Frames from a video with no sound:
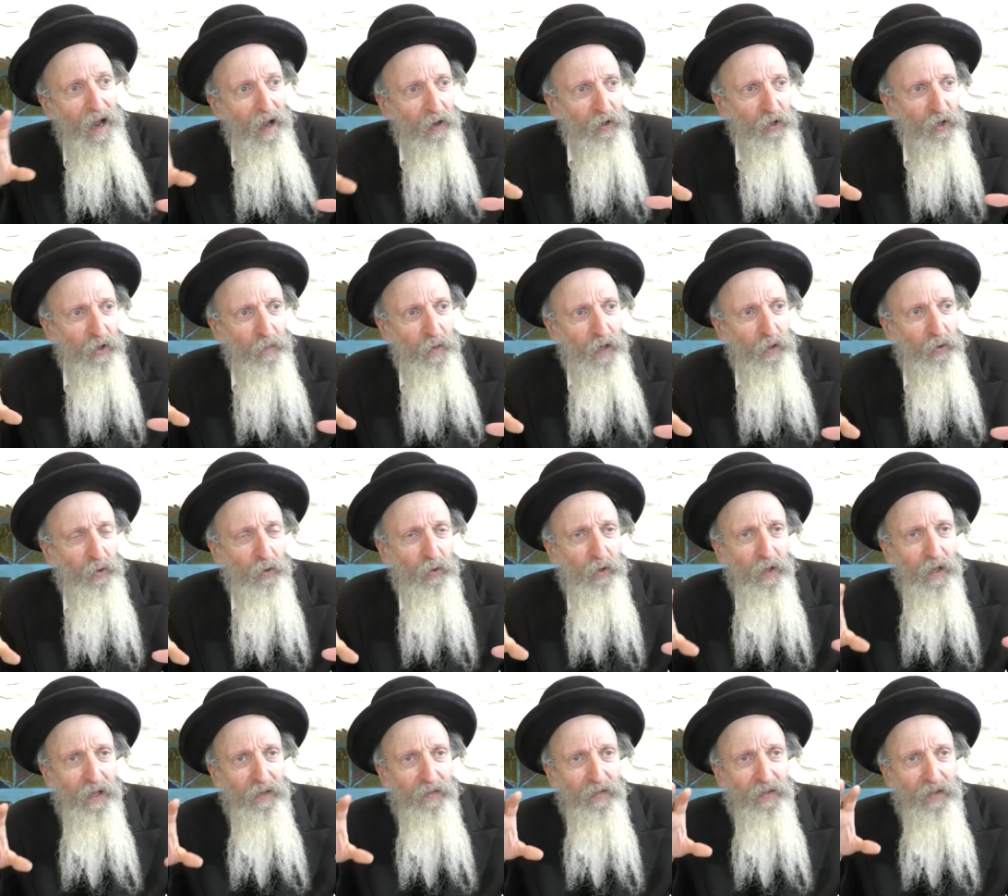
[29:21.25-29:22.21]
out
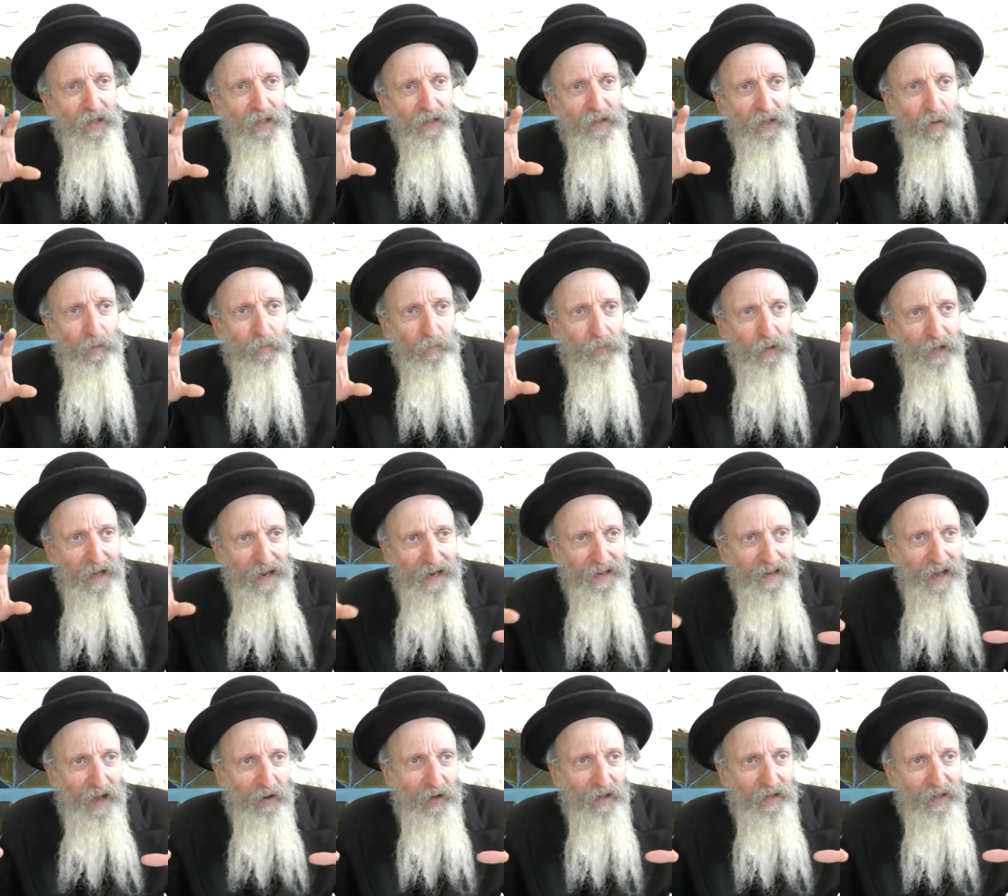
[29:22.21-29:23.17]
geometrical and things are
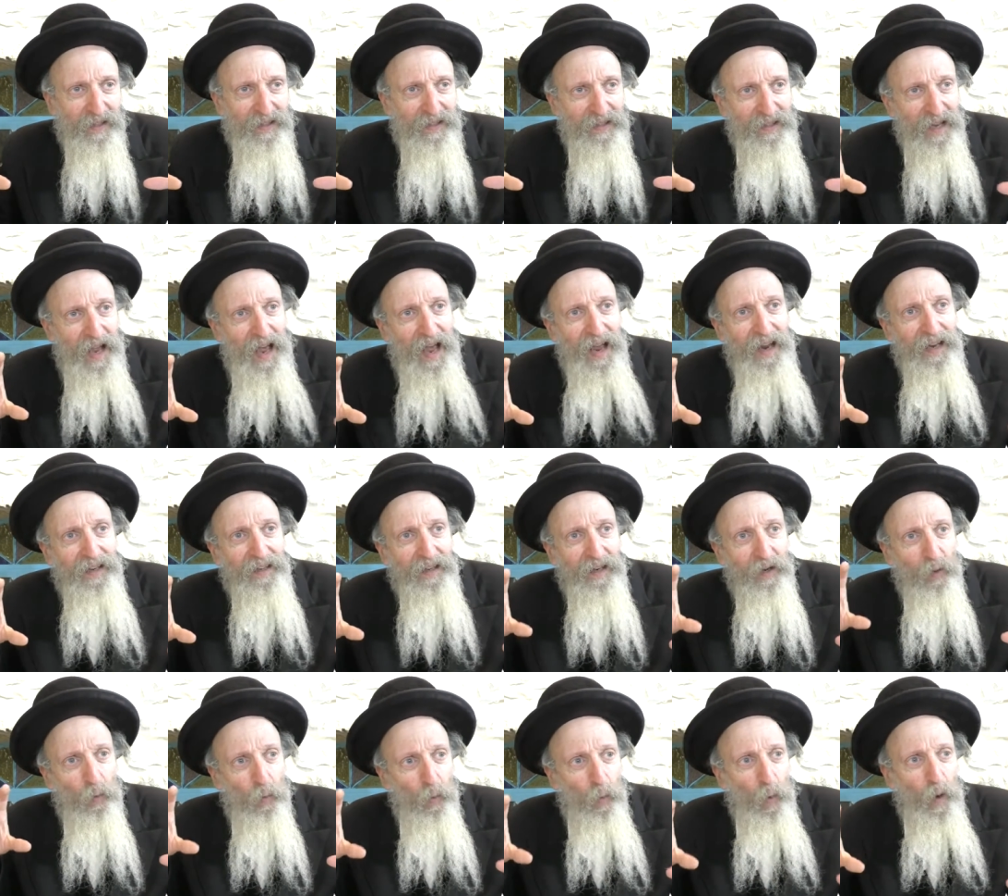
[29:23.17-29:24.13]
planned out and designed
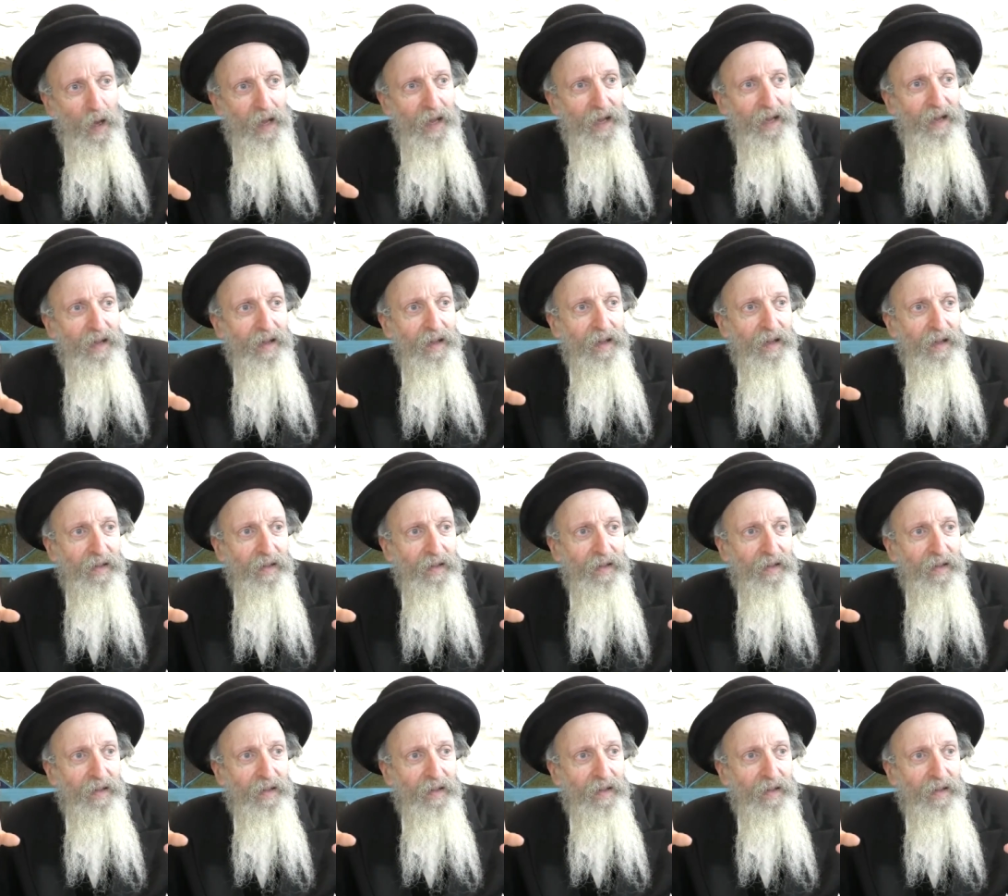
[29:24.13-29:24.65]
in a way